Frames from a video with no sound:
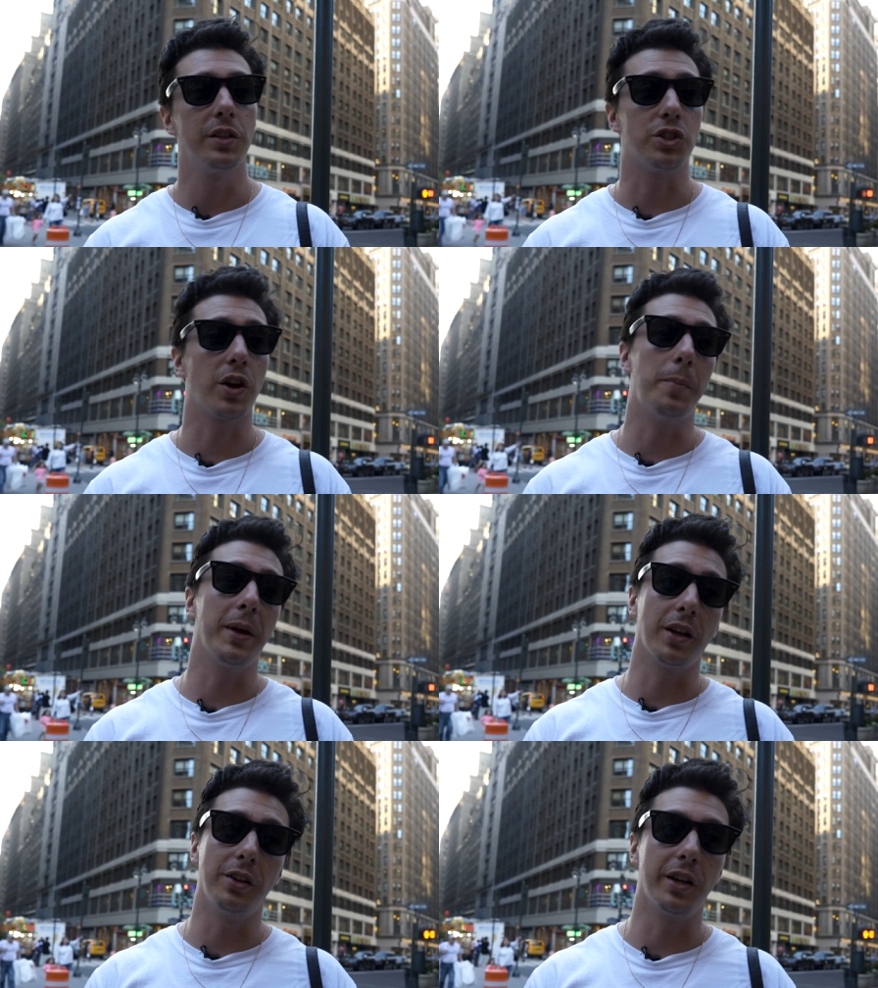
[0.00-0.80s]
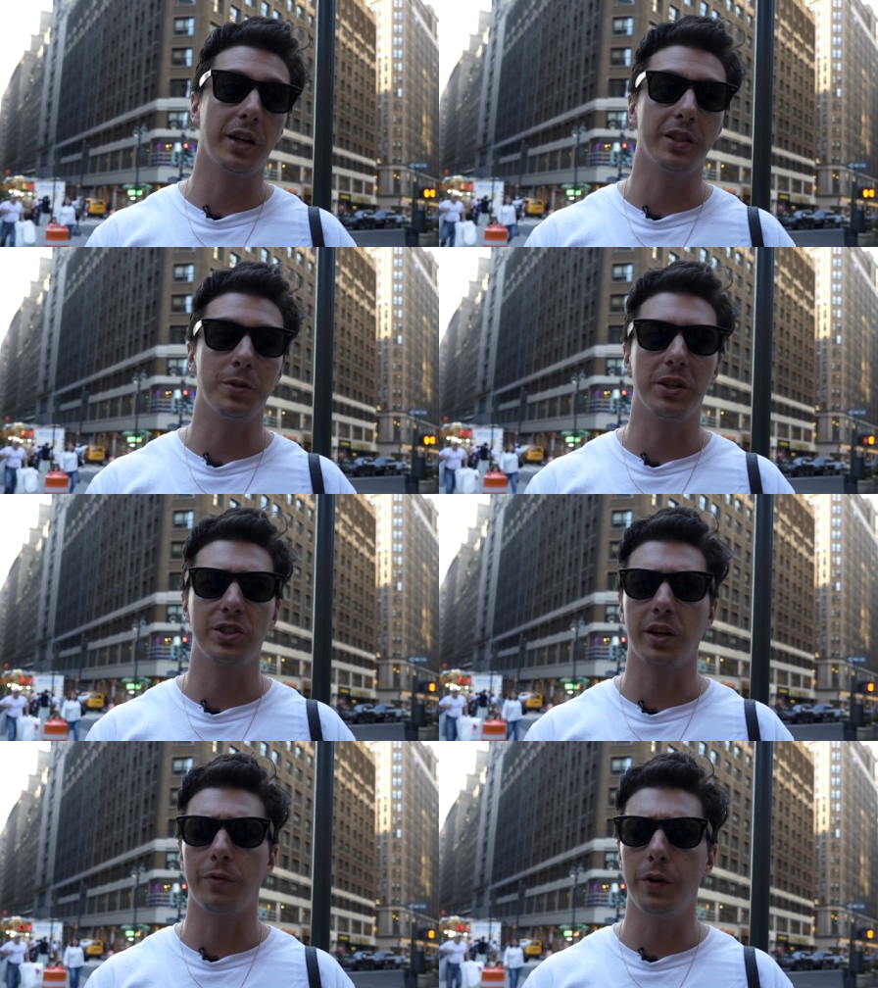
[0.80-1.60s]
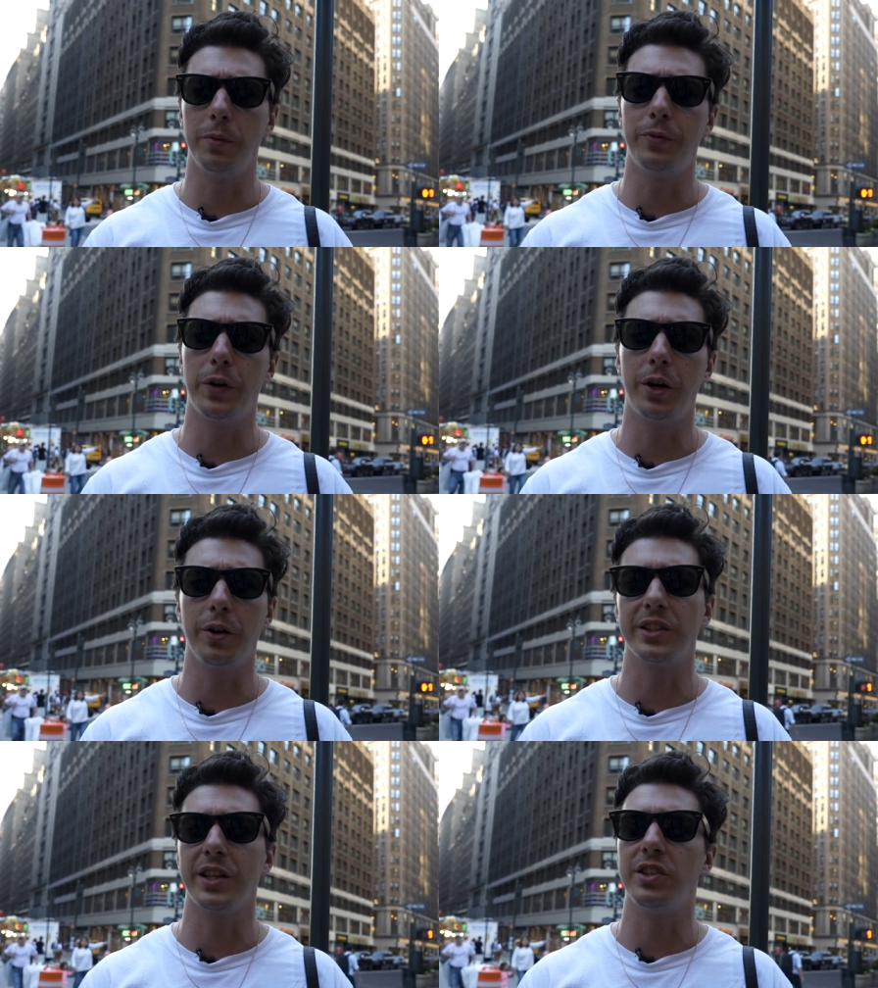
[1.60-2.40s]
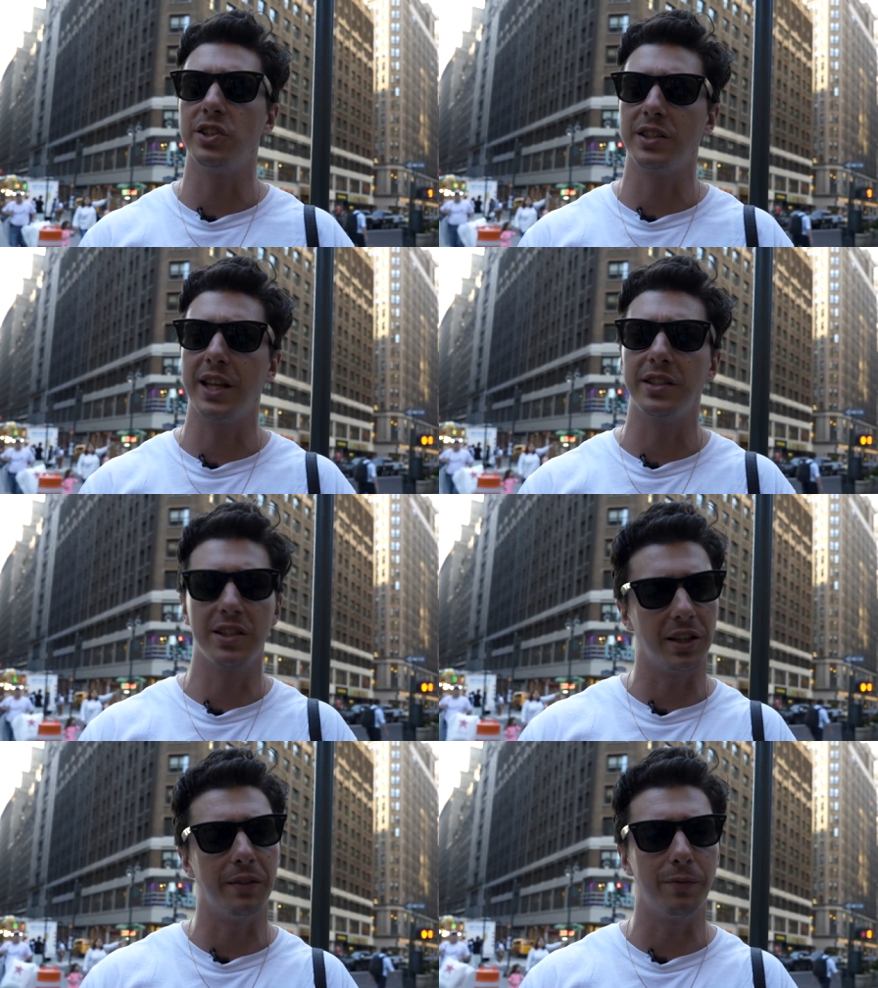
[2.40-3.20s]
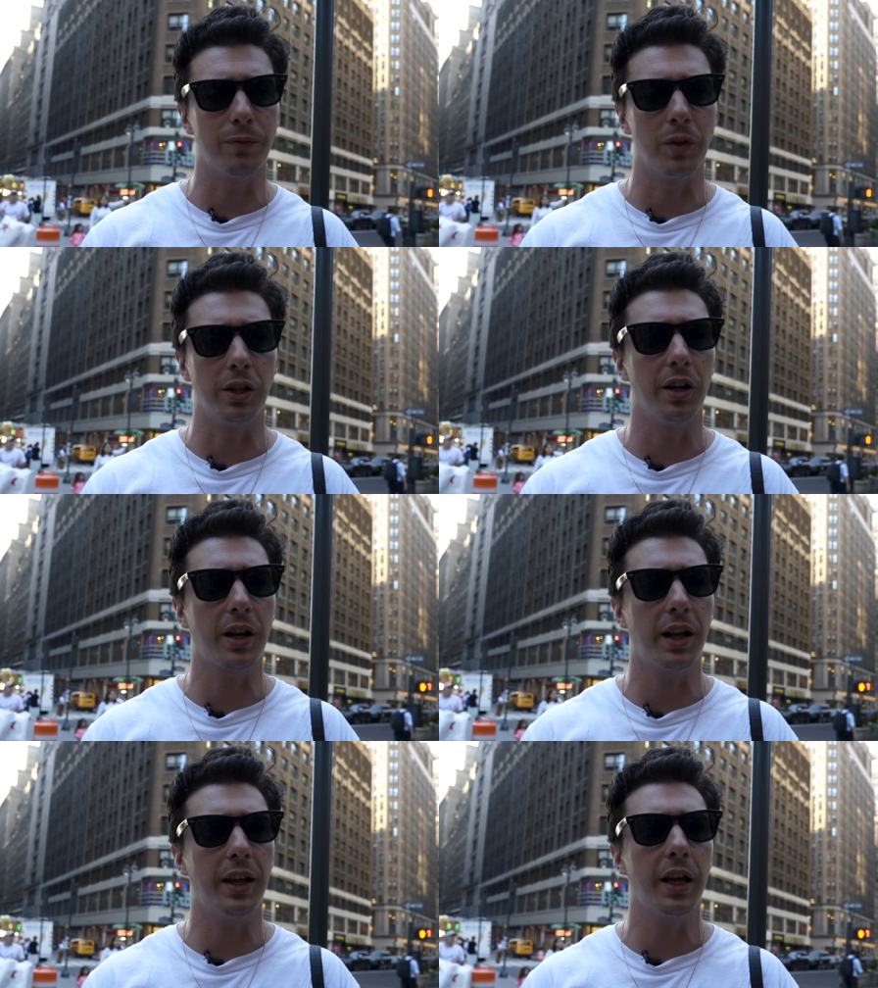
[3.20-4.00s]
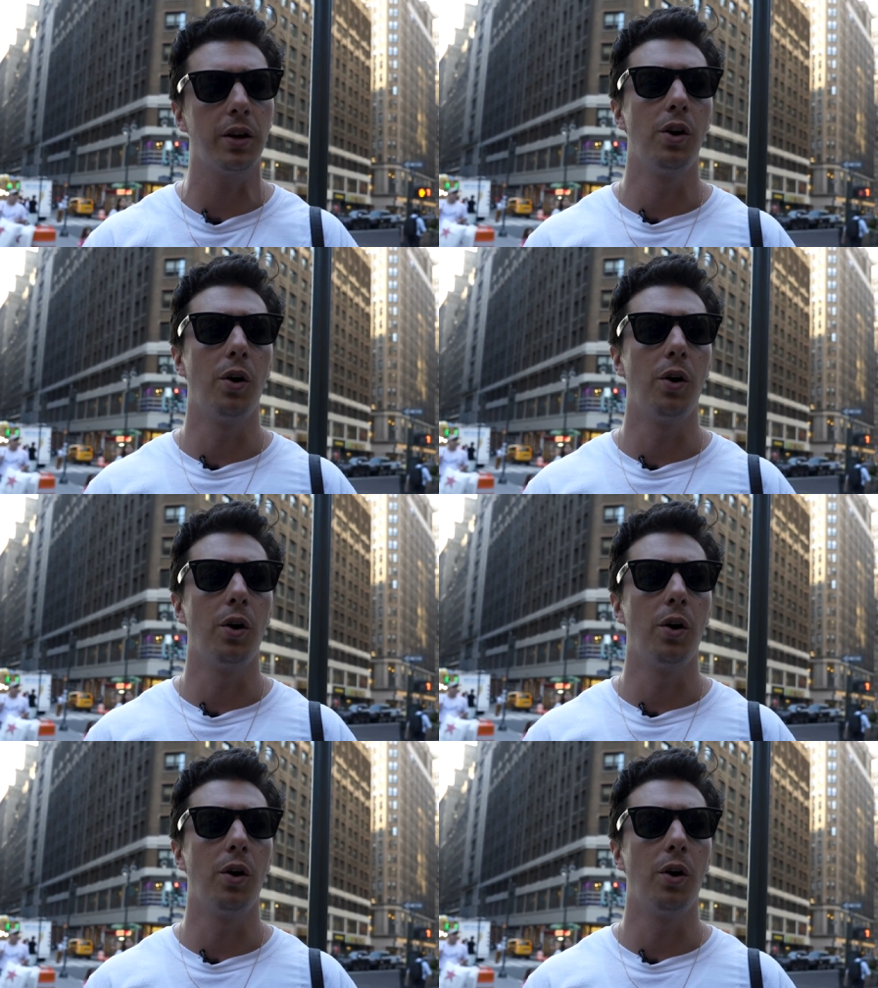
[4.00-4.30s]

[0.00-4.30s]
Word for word: to try and make it look as much like a film photo because I just that's the the look I like